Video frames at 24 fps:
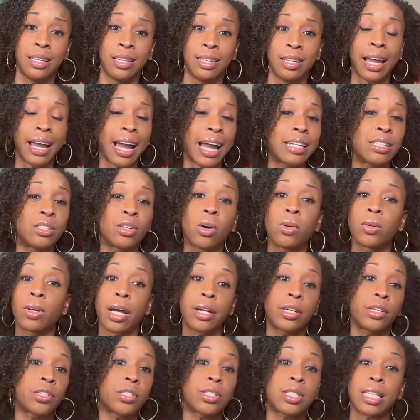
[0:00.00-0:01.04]
Like, I don't
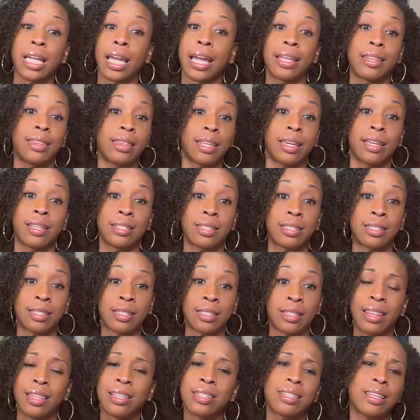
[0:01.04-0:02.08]
understand this.
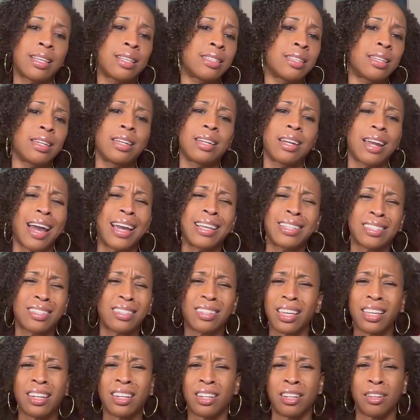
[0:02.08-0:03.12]
And this isn't an
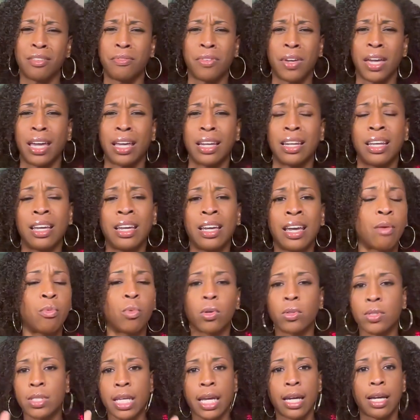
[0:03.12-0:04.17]
isolated event. I
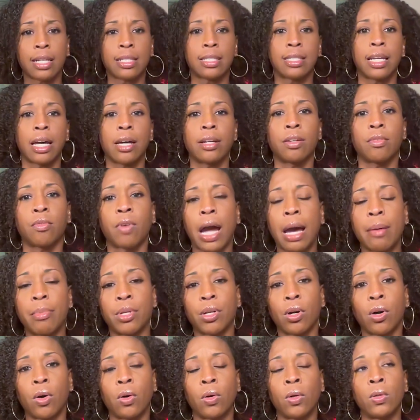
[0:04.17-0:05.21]
won't take us down a
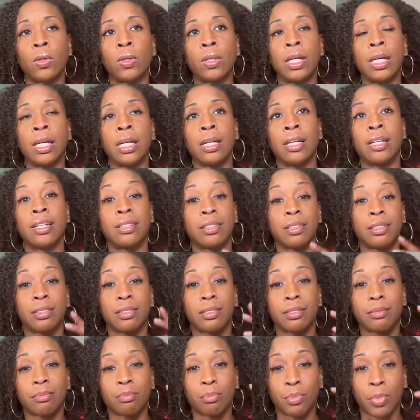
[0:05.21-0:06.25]
rabbit hole,
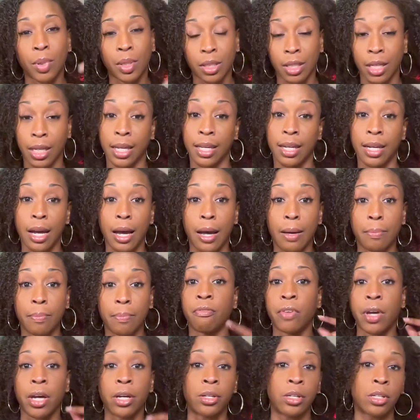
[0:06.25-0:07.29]
but look it up. The
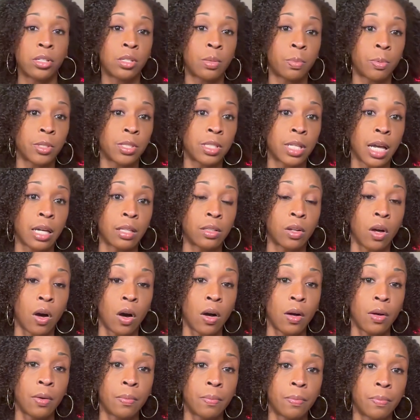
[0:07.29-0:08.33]
failure to protect
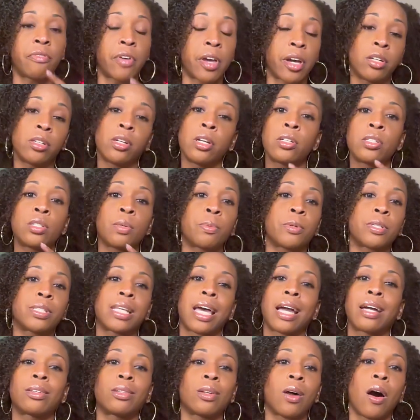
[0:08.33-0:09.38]
law. The failure to
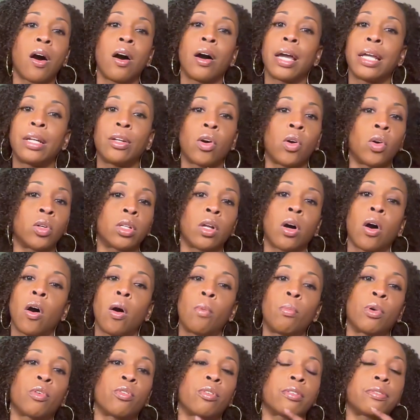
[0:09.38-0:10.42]
protect law in
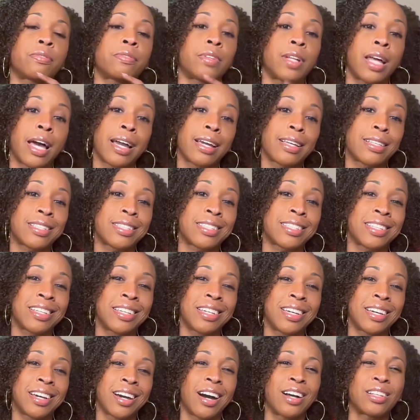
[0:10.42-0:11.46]
Oklahoma reflects
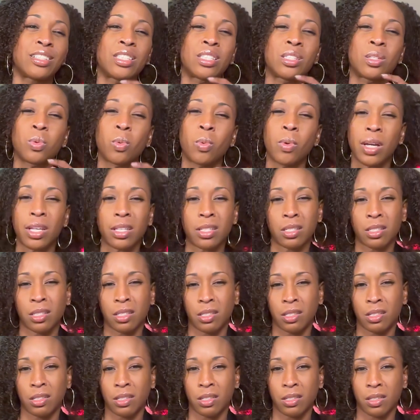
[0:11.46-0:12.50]
a
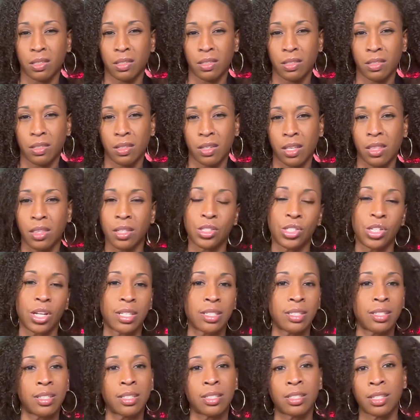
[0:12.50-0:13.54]
twist in the
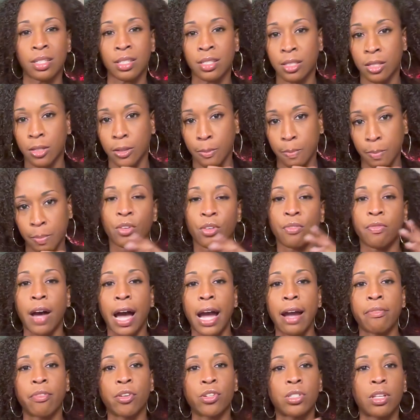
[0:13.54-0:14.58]
justice system.
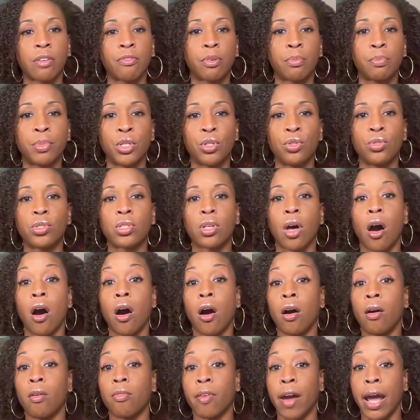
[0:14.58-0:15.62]
Survivors of abuse,
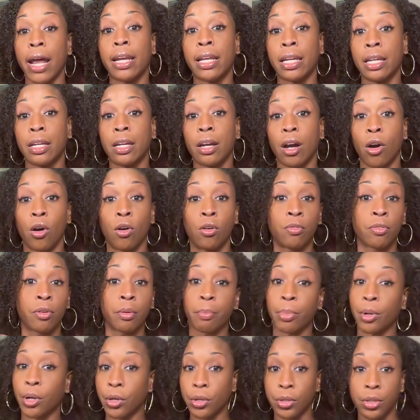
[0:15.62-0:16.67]
already
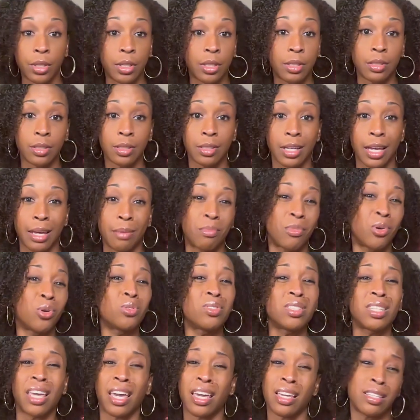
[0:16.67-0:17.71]
overburdened in
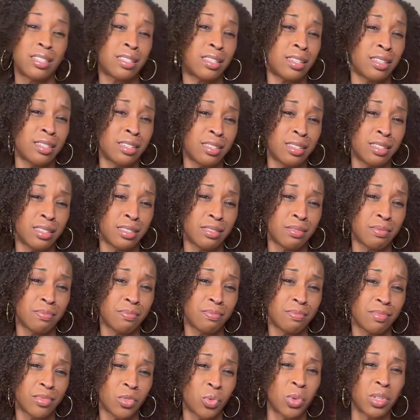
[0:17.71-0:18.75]
most cases
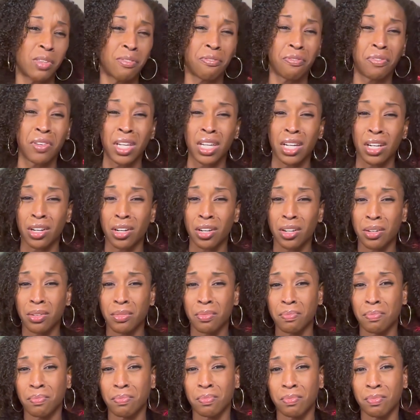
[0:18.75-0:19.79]
with fear,
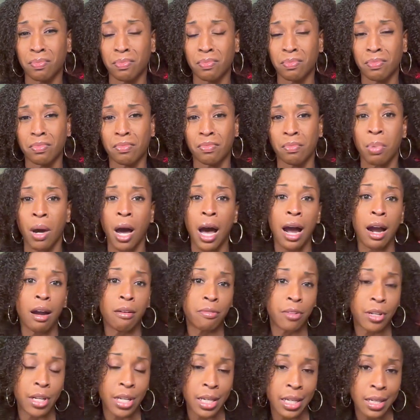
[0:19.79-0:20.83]

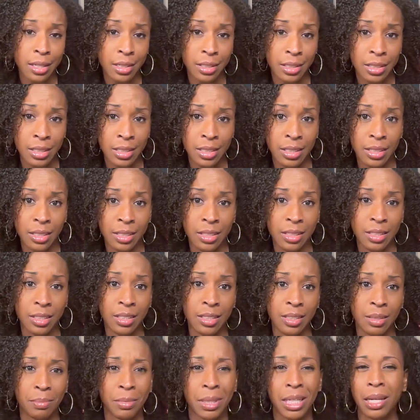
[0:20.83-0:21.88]
poverty,
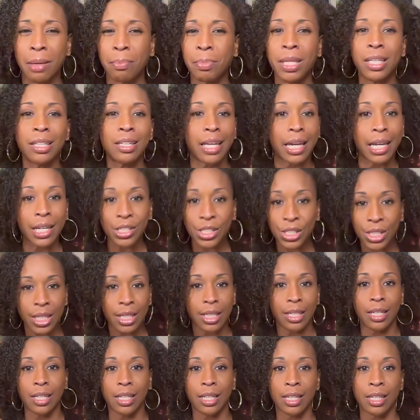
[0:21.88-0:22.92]

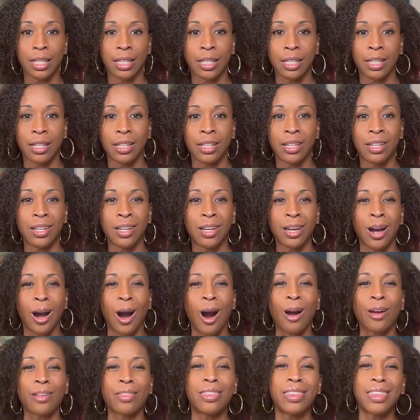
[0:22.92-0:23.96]
manipulation,
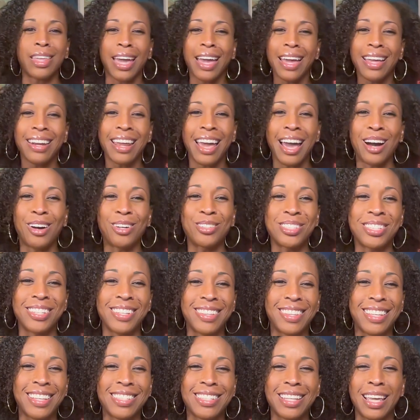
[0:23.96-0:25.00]
are then held to
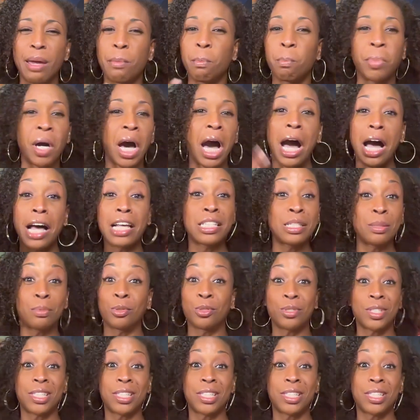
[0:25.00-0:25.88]
this impossible